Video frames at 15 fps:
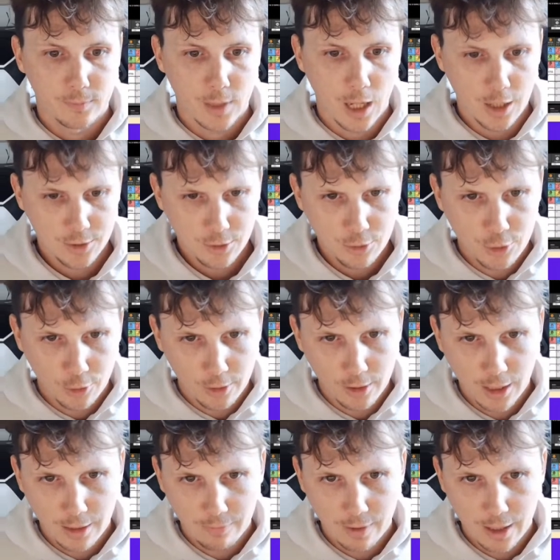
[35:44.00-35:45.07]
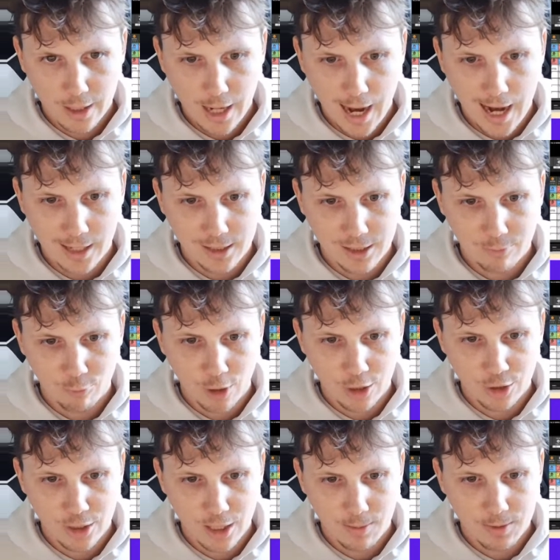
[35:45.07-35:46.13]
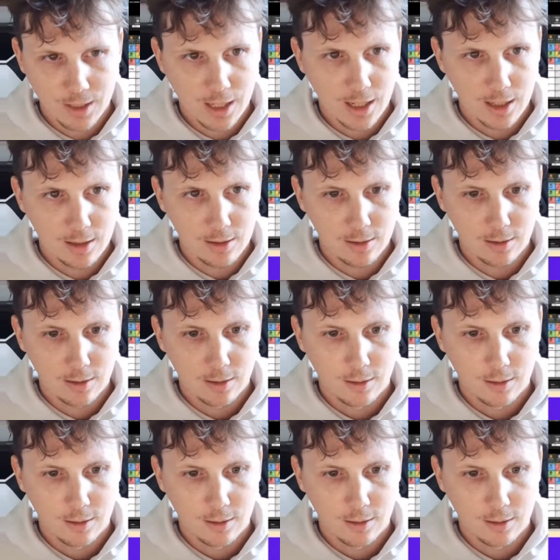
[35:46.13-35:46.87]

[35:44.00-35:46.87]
Also, Jordan Love has some rushing upside.